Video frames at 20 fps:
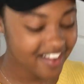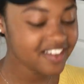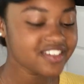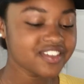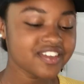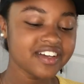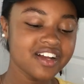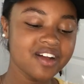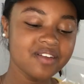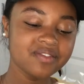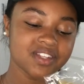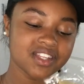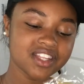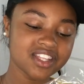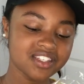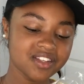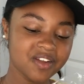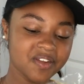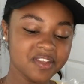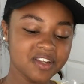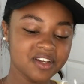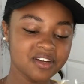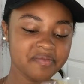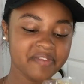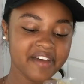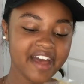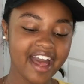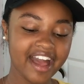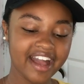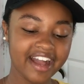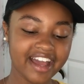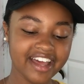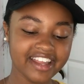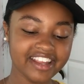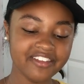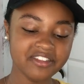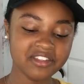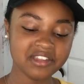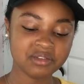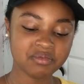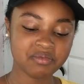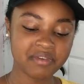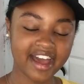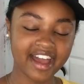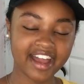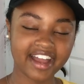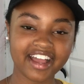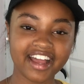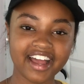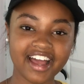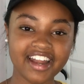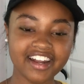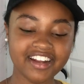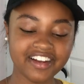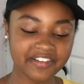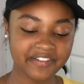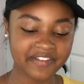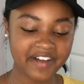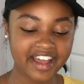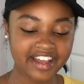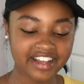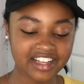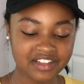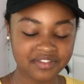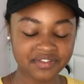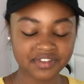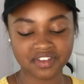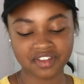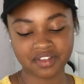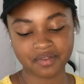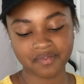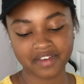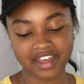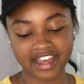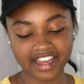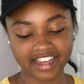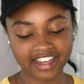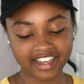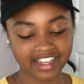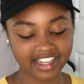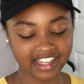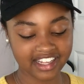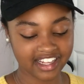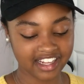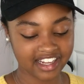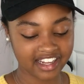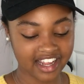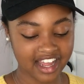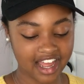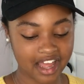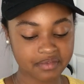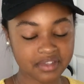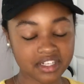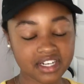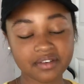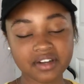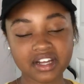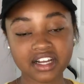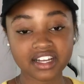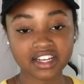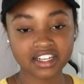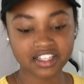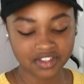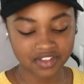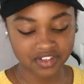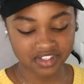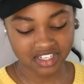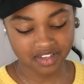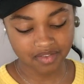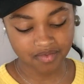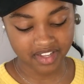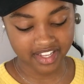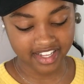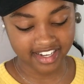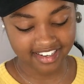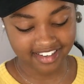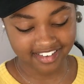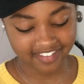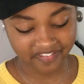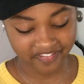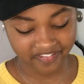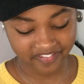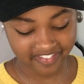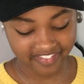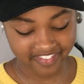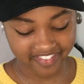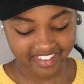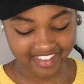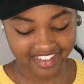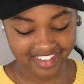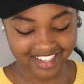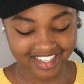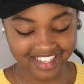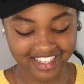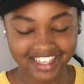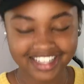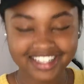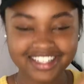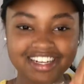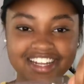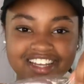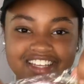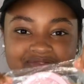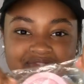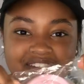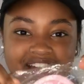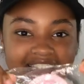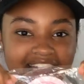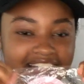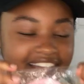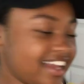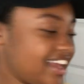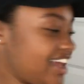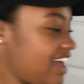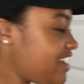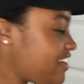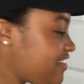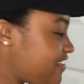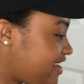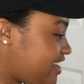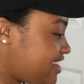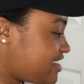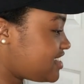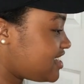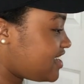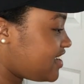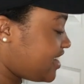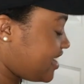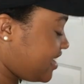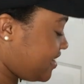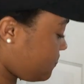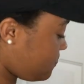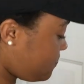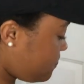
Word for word: Also, it comes with its own little bag. I love this bag. I don't know why it comes with a bag. I mean, I'm not gonna use it, but it's a nice bag. Anyways, okay.